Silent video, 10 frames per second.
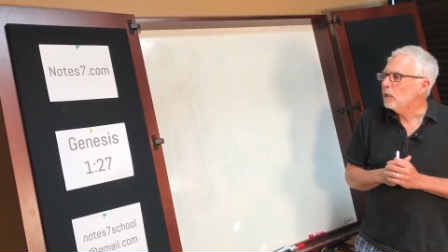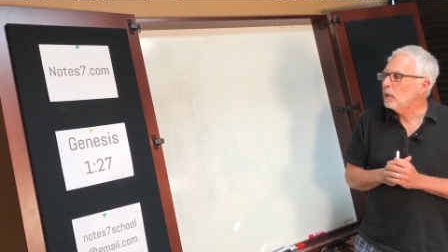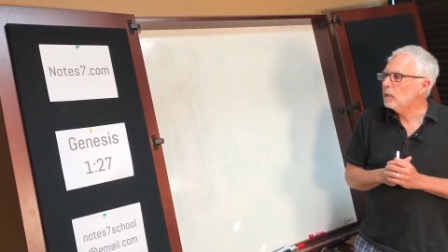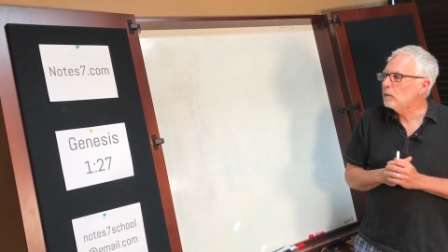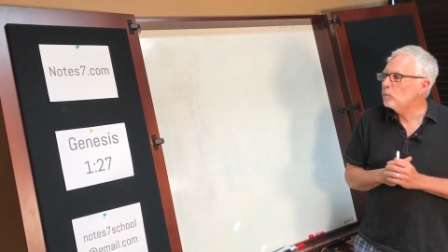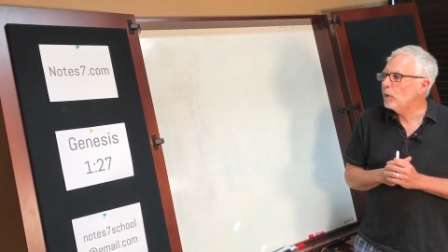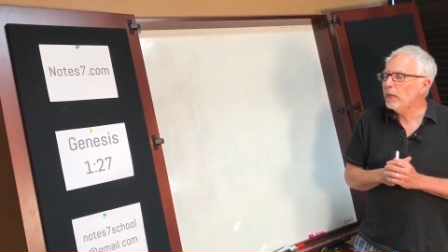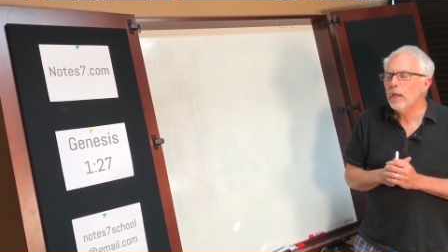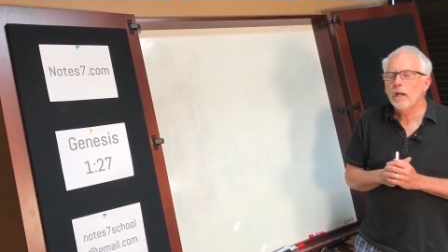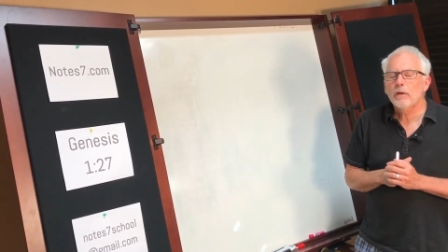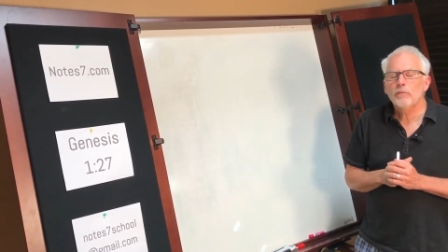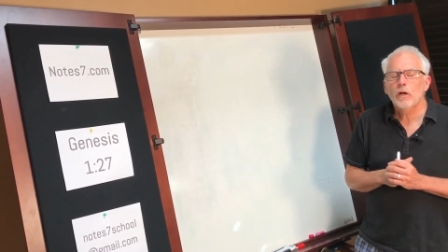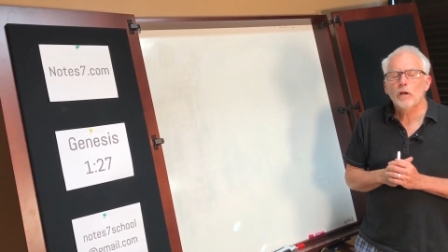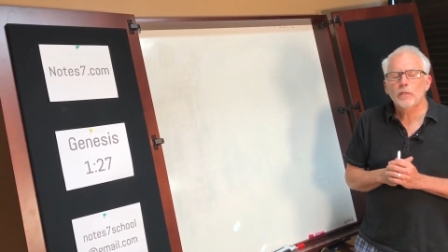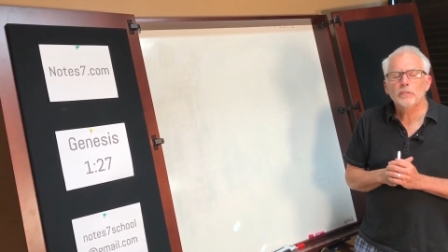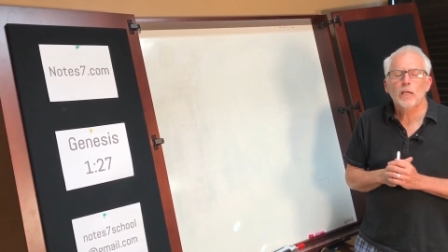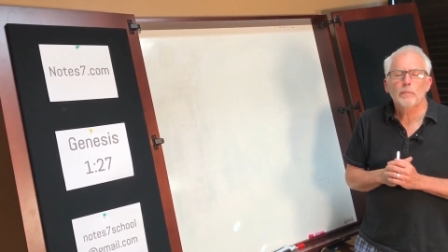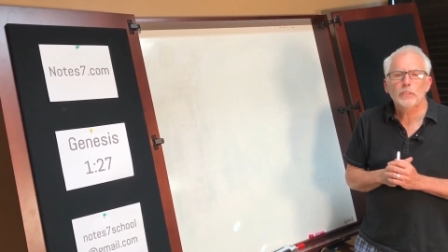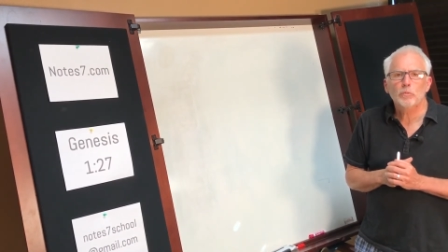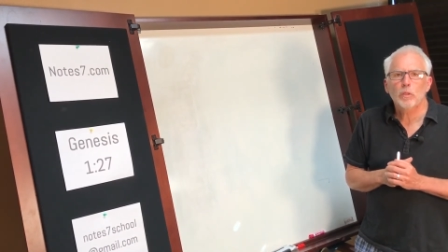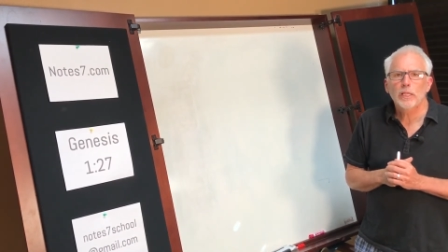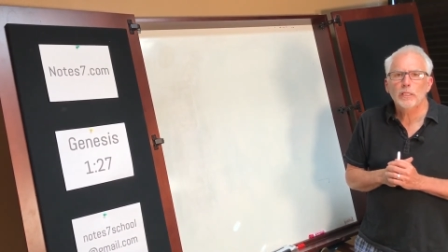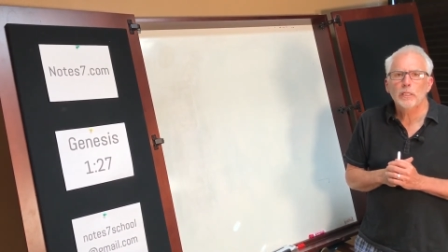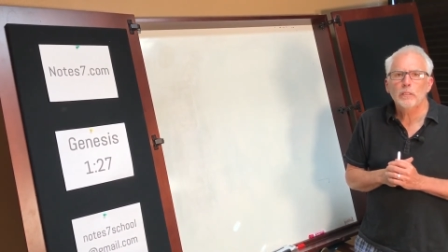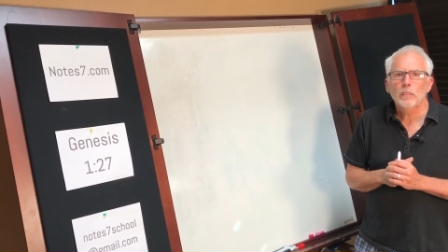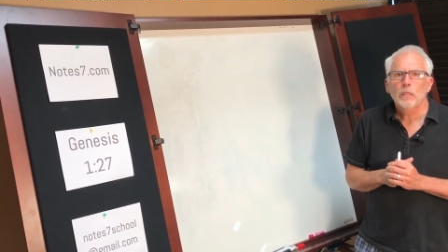uh, we have a hard time explaining